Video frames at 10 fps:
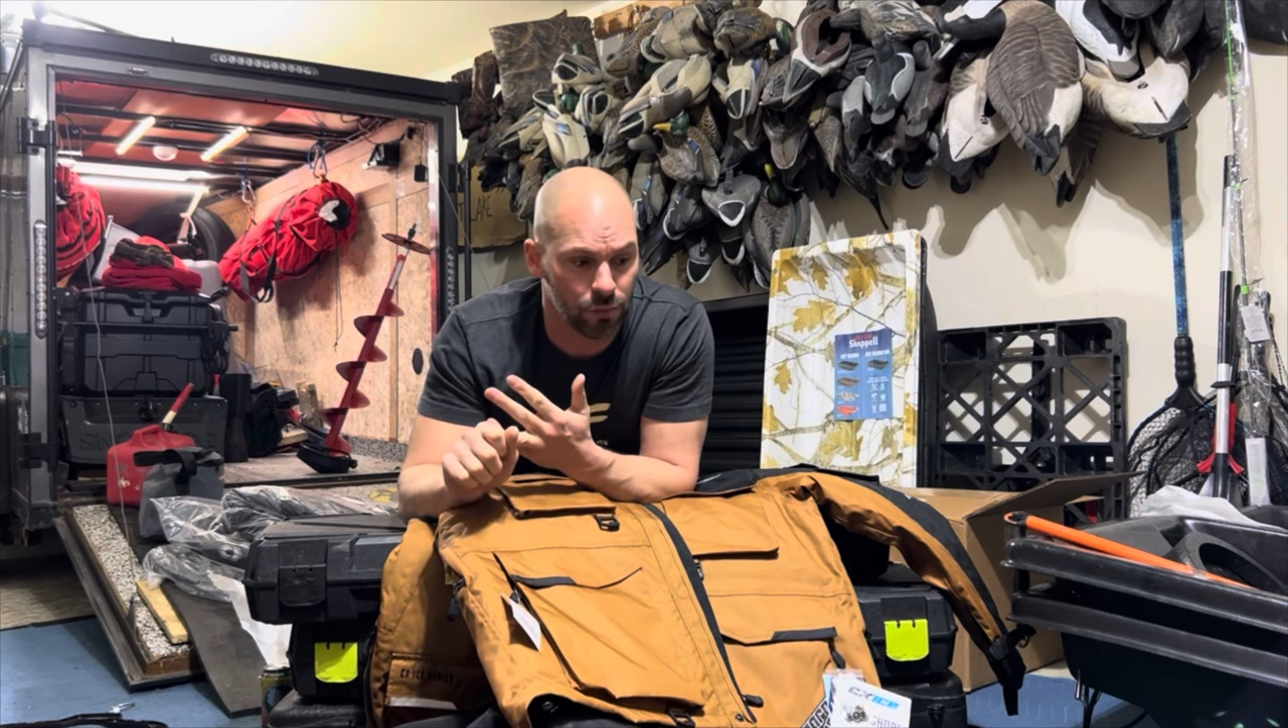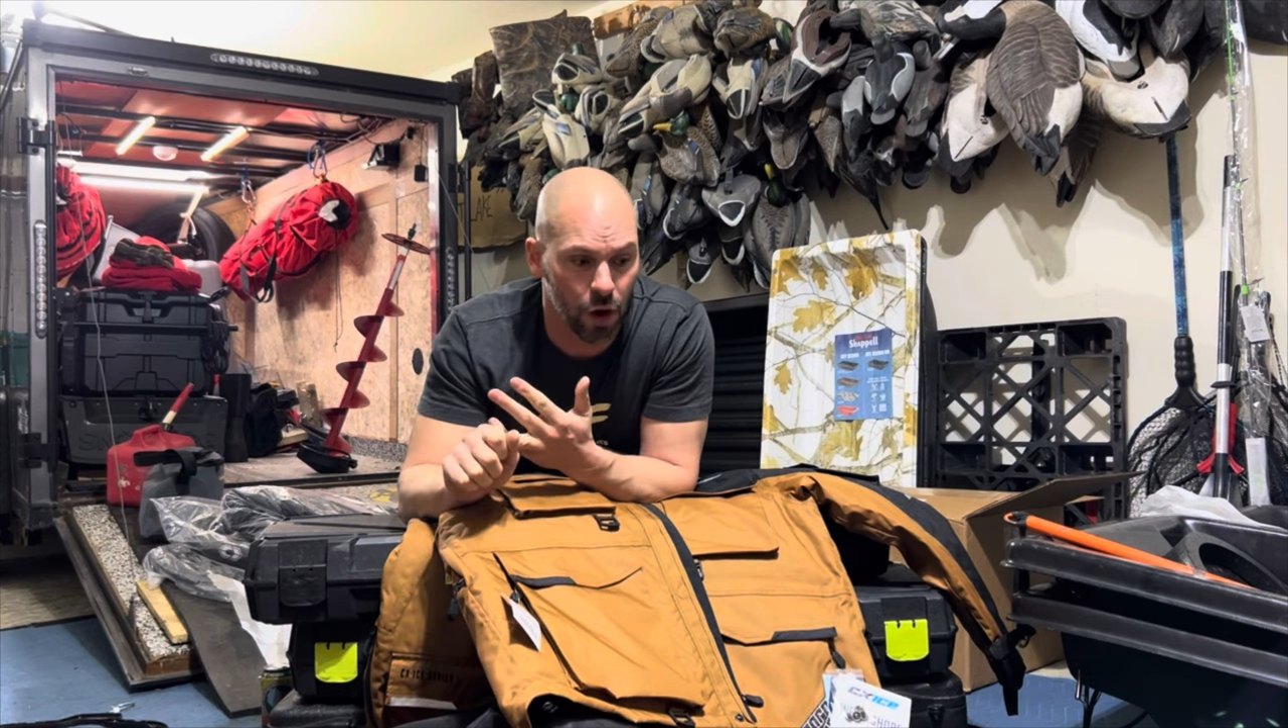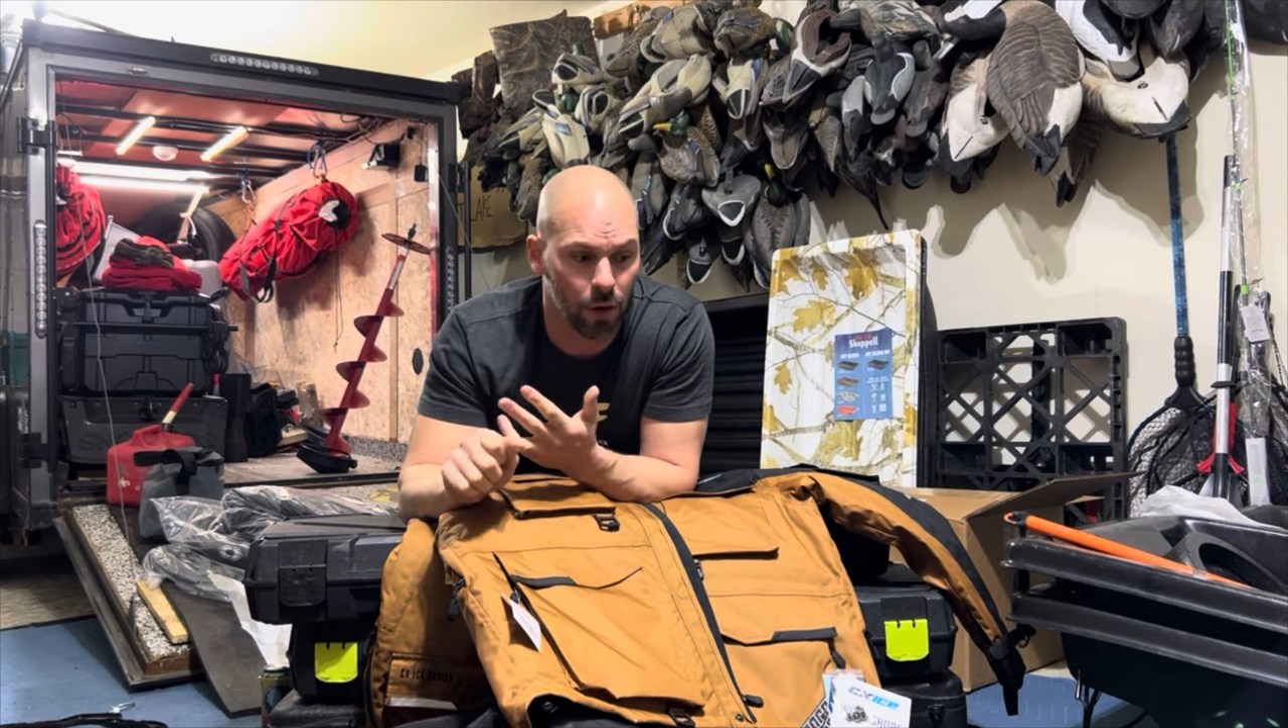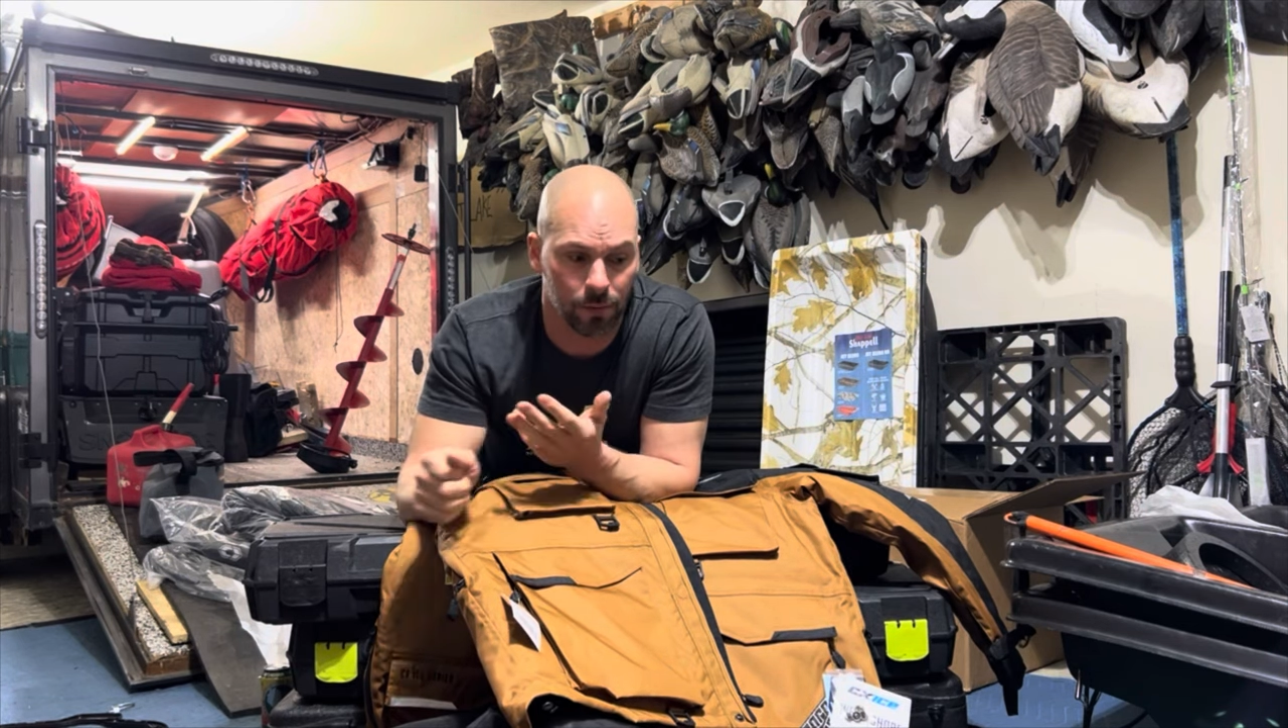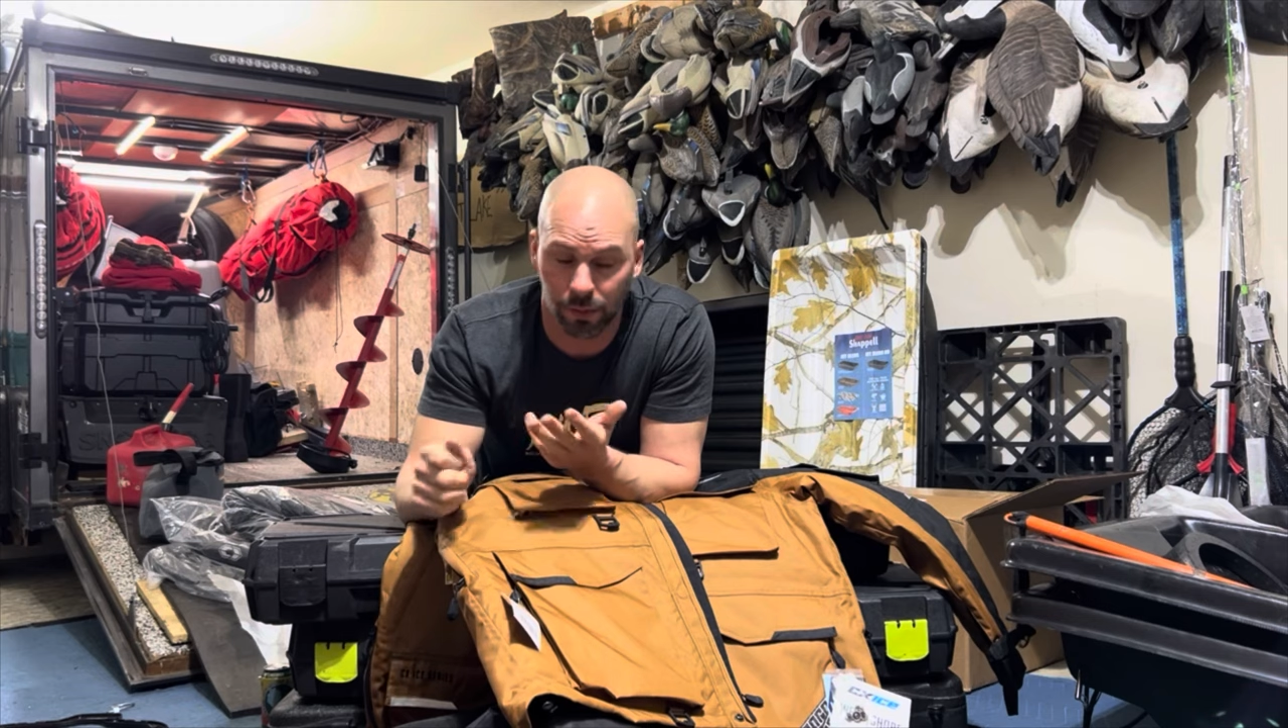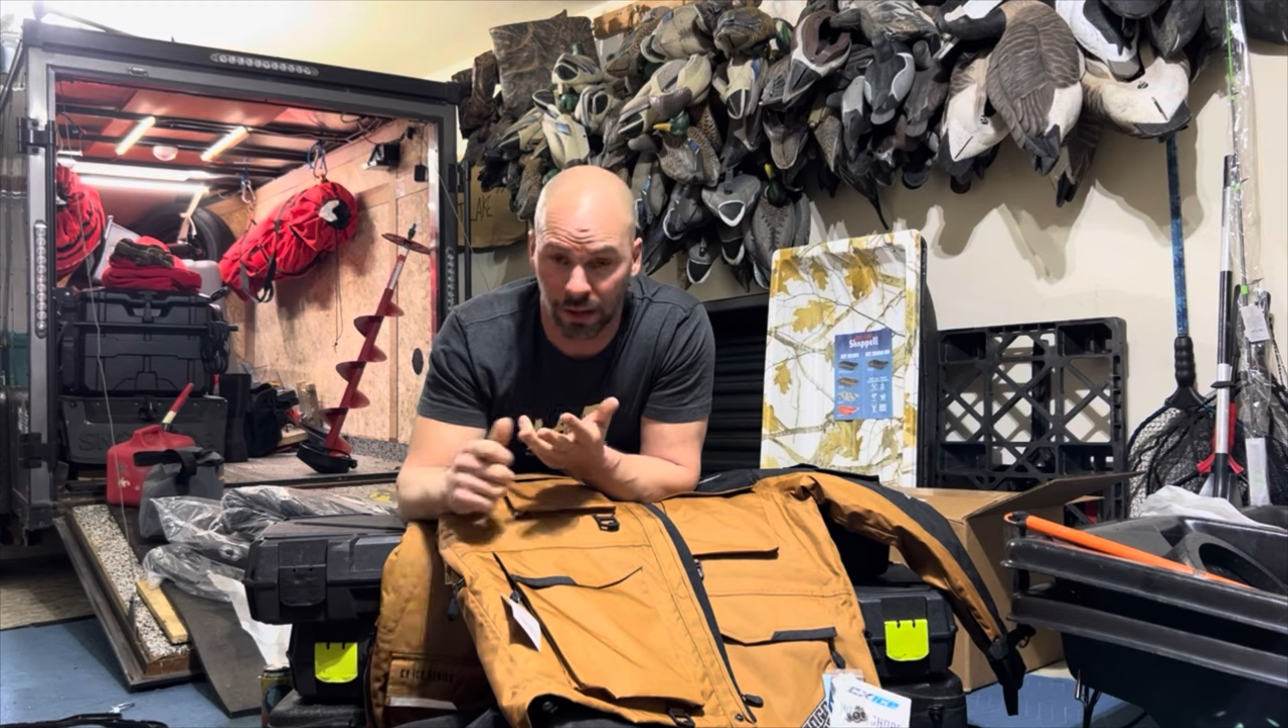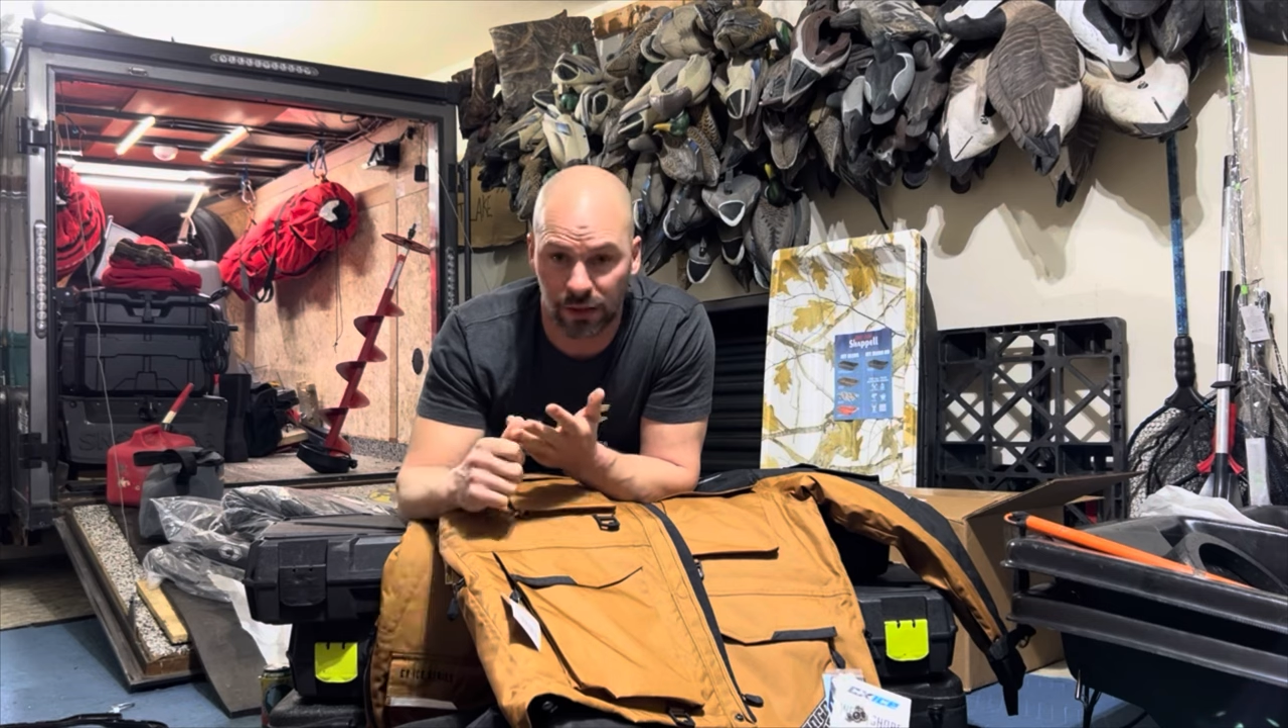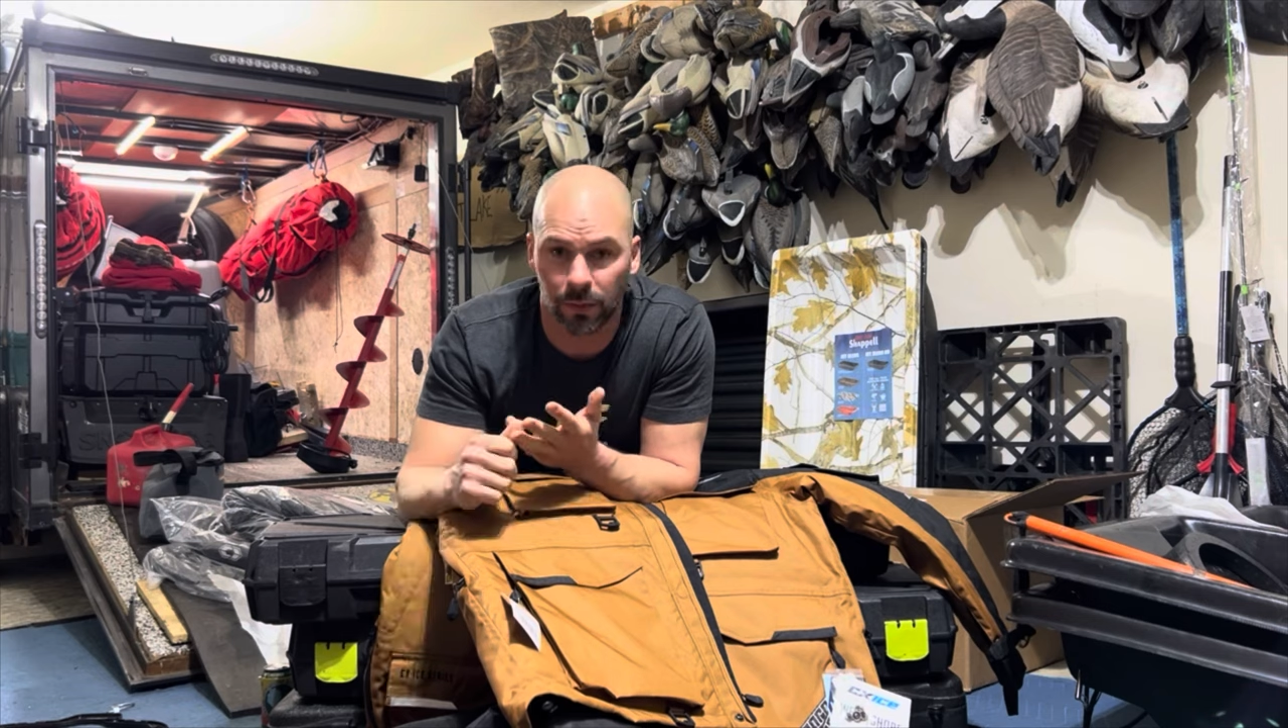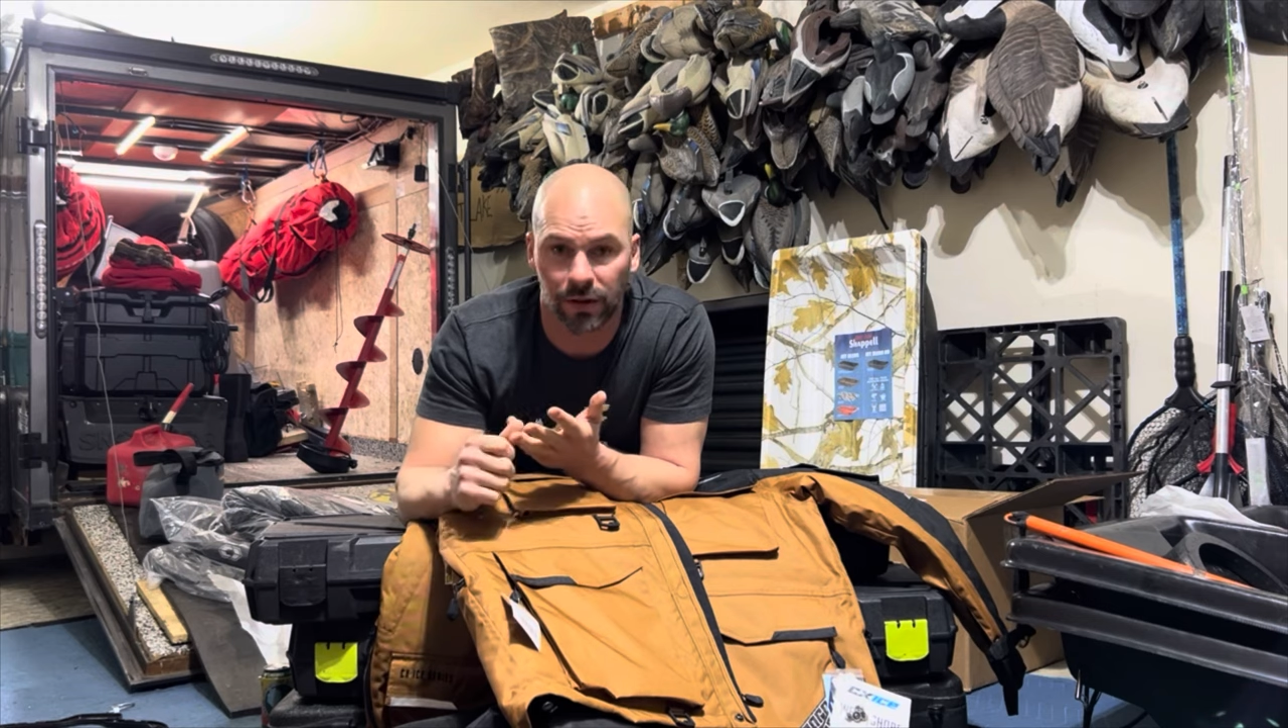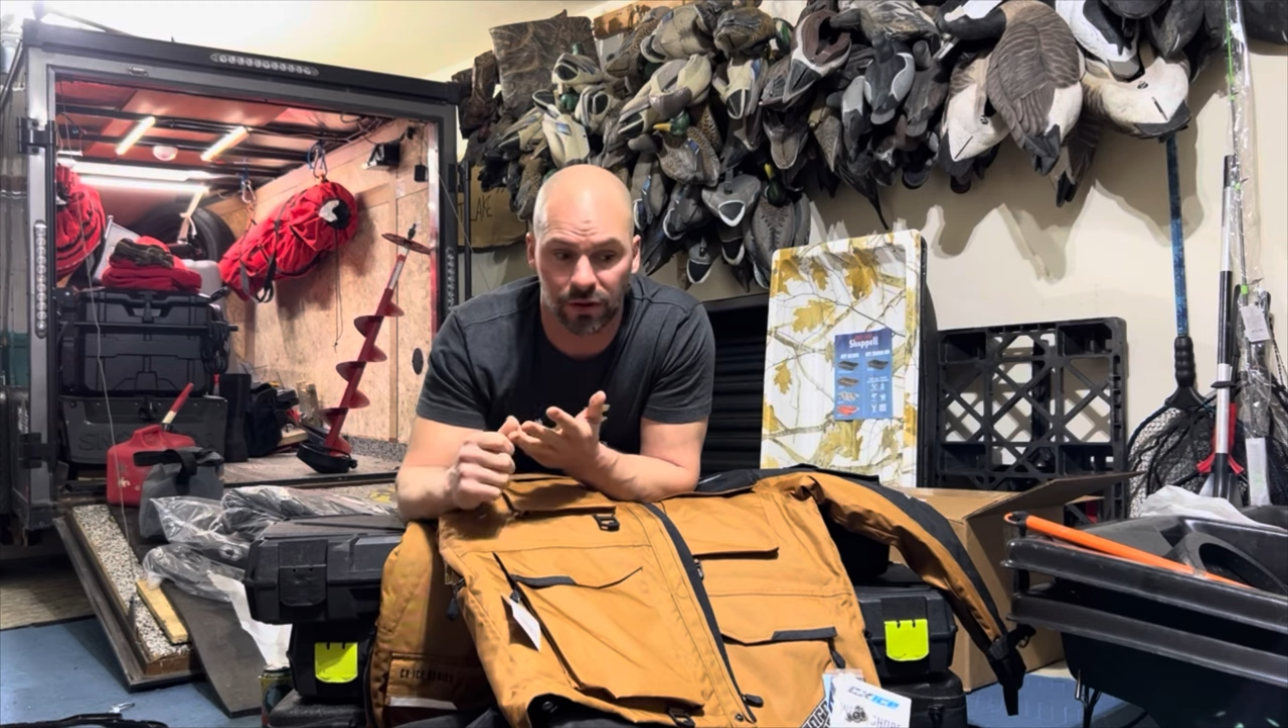no
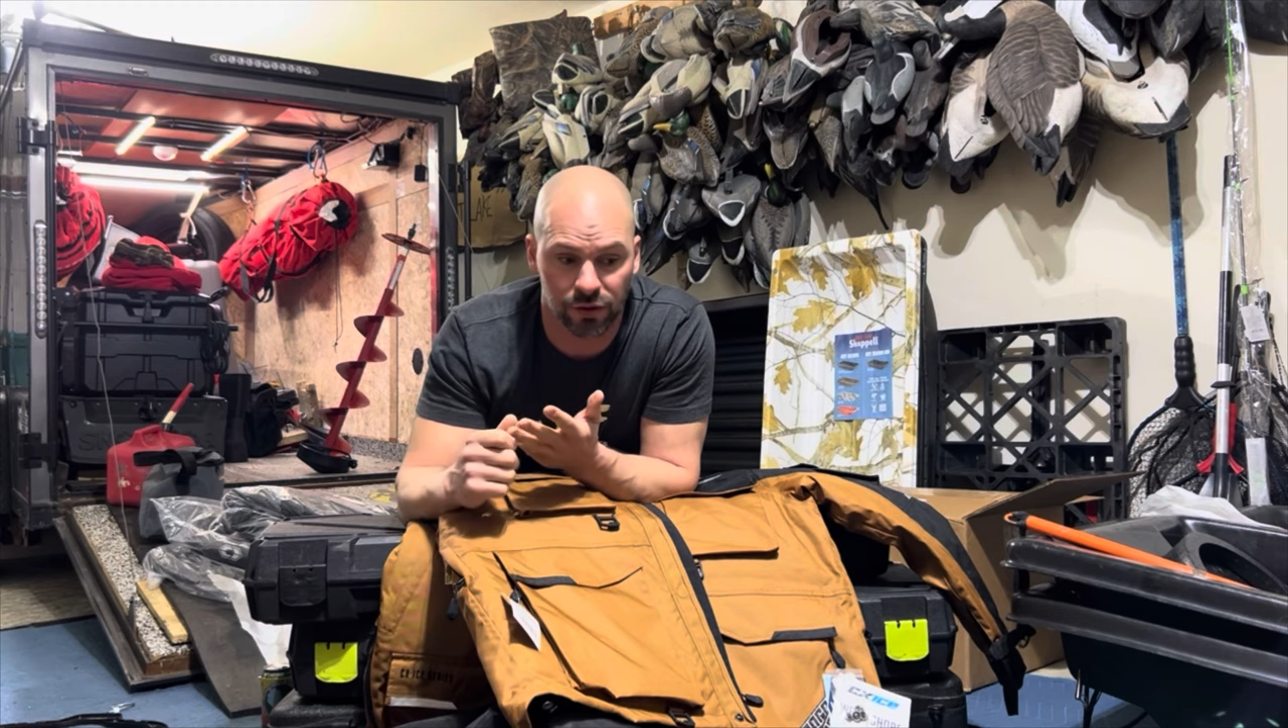complaints with their